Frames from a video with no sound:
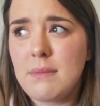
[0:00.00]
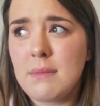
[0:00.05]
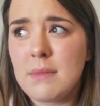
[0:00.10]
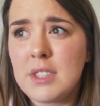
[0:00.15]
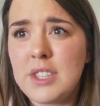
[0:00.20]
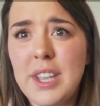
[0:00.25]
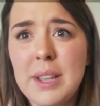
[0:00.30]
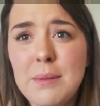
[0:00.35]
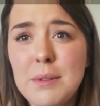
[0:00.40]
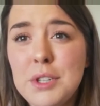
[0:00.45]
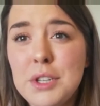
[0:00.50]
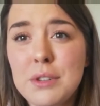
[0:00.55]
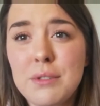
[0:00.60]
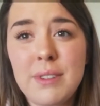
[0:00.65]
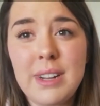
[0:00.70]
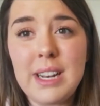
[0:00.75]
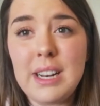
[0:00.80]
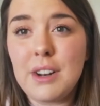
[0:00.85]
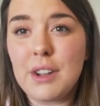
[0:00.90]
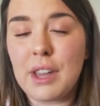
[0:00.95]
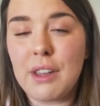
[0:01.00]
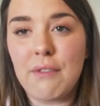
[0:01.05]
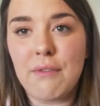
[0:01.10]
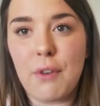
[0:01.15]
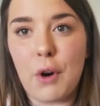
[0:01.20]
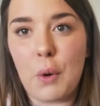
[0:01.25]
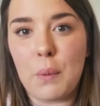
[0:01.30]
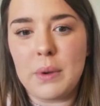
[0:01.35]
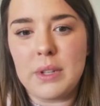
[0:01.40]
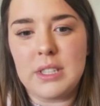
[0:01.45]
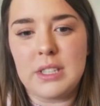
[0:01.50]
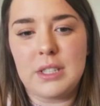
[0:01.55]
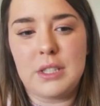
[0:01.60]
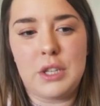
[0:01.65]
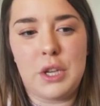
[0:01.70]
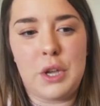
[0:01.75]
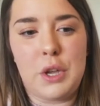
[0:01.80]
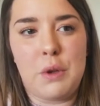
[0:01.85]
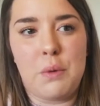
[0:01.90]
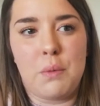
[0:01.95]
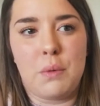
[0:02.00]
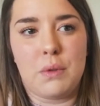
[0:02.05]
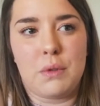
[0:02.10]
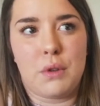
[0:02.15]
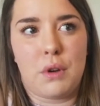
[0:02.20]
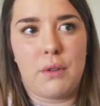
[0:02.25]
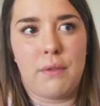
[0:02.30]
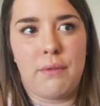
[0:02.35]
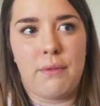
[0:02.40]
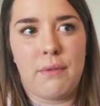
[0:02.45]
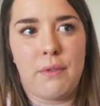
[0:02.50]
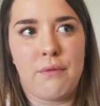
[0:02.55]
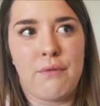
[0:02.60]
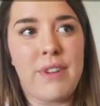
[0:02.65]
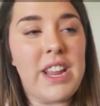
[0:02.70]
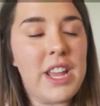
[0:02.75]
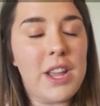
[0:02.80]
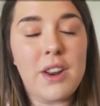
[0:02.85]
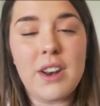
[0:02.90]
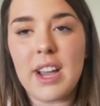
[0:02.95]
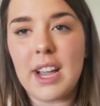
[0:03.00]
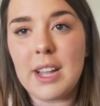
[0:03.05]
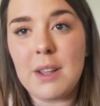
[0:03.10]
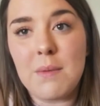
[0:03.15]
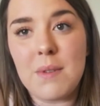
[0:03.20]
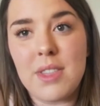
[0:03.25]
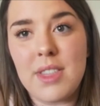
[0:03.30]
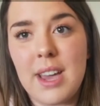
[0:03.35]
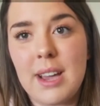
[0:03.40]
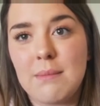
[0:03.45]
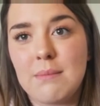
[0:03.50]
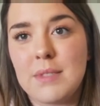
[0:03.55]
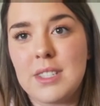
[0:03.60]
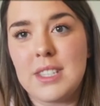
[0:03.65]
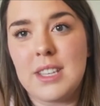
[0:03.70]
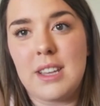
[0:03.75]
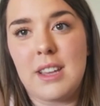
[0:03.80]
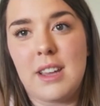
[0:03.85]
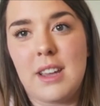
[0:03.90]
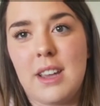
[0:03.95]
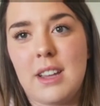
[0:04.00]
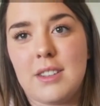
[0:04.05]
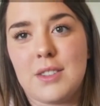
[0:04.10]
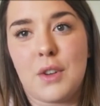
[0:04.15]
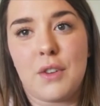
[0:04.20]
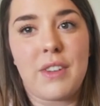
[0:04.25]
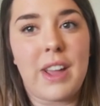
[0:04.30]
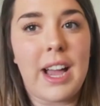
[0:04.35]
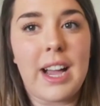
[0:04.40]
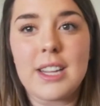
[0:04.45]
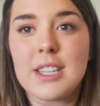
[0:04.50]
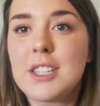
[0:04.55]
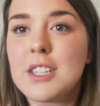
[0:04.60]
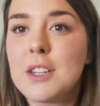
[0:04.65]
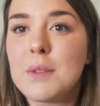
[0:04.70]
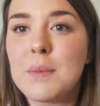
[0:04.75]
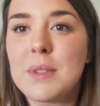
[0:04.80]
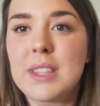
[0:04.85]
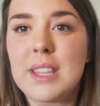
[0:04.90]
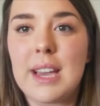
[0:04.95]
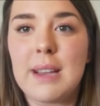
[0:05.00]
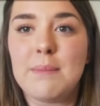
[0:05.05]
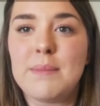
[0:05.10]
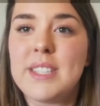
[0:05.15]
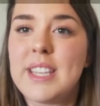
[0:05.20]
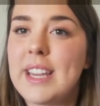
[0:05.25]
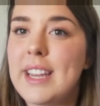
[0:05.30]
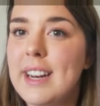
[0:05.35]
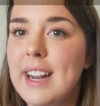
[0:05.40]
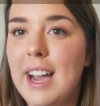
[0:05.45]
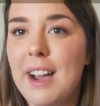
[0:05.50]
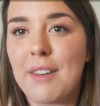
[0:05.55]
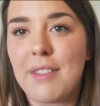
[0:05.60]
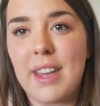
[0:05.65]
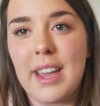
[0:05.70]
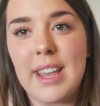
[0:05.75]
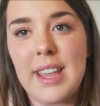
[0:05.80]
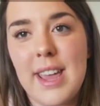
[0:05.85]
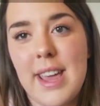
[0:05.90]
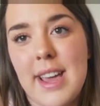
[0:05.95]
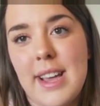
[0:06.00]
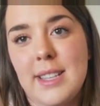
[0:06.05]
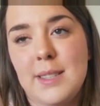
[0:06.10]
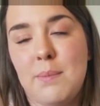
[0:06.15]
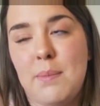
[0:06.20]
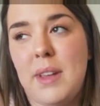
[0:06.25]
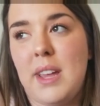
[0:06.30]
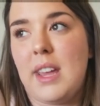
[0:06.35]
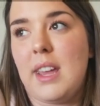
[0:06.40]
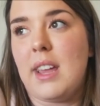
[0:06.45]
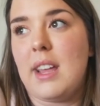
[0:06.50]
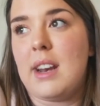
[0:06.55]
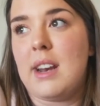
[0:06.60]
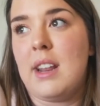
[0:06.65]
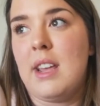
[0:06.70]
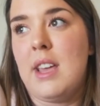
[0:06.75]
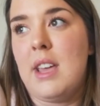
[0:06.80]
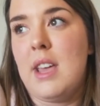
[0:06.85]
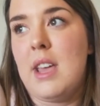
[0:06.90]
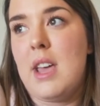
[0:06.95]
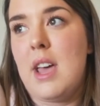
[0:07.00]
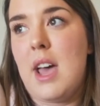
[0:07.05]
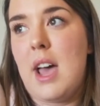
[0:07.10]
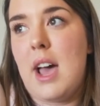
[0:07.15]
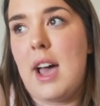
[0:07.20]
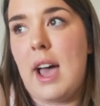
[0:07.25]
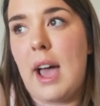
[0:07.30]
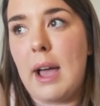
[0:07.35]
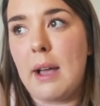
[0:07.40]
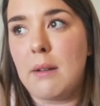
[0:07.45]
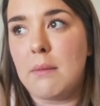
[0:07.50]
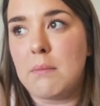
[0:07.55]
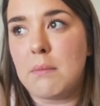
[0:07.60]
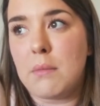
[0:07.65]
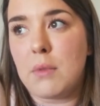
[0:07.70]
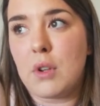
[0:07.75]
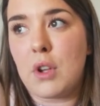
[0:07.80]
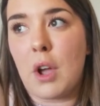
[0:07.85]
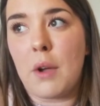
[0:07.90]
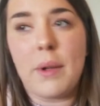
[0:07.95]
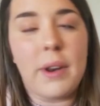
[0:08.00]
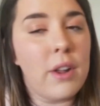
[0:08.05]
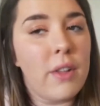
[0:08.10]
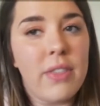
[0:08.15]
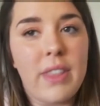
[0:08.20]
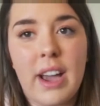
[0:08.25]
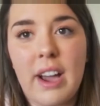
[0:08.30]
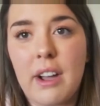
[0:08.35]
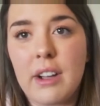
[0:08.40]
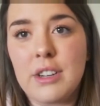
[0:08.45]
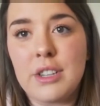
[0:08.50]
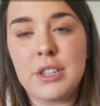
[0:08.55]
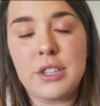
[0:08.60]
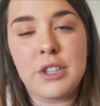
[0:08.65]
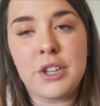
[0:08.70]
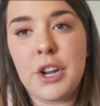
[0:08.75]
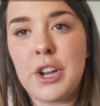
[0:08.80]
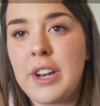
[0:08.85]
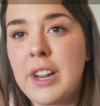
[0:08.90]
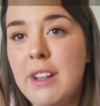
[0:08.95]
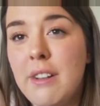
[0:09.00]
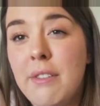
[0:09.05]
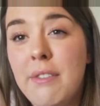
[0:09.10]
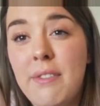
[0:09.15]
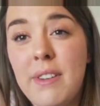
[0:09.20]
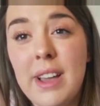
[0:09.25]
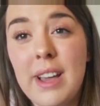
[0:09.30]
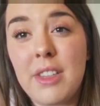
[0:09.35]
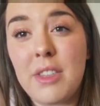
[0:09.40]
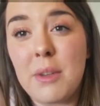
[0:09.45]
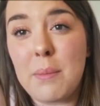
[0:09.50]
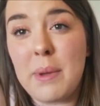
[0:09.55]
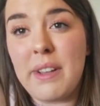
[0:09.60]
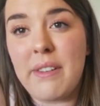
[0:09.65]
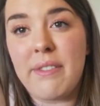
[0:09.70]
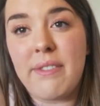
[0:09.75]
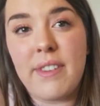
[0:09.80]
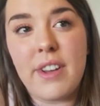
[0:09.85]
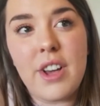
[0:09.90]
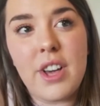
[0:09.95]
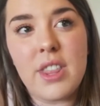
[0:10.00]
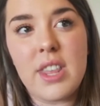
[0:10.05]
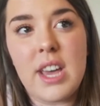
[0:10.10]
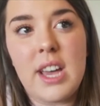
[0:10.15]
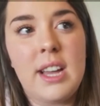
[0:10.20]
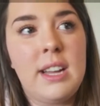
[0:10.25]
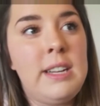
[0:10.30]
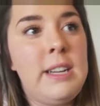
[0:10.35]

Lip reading: So I was just really looking forward to sort of reuniting with them, to sort of catching up with them, seeing how their year's been, going on that journey of faith a bit further.